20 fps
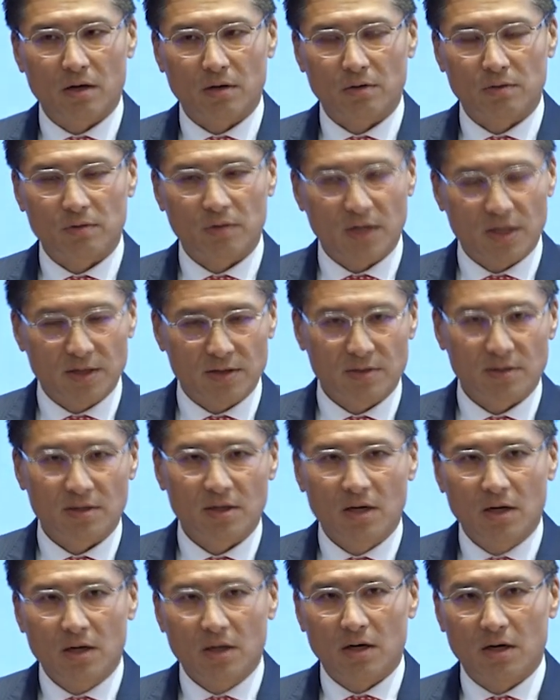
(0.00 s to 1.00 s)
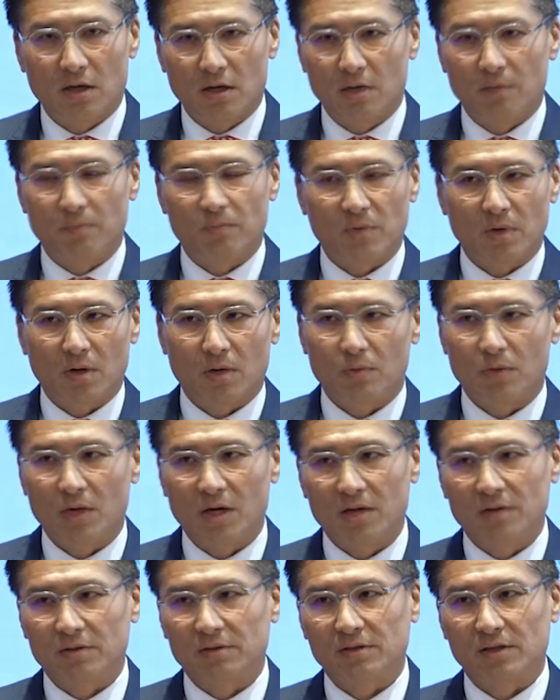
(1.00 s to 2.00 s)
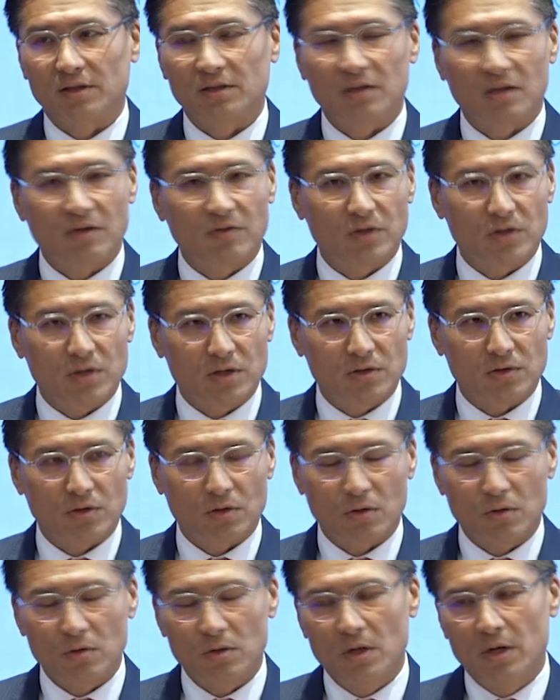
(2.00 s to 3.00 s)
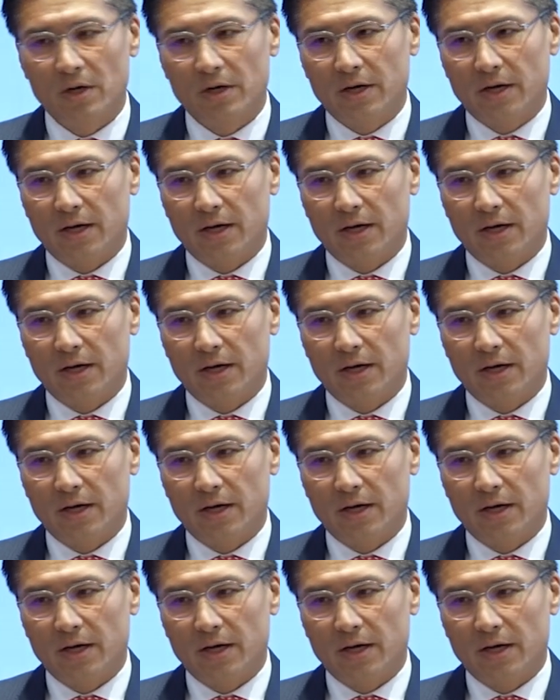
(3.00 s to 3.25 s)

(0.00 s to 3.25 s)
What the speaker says: craze around 6-7 years ago.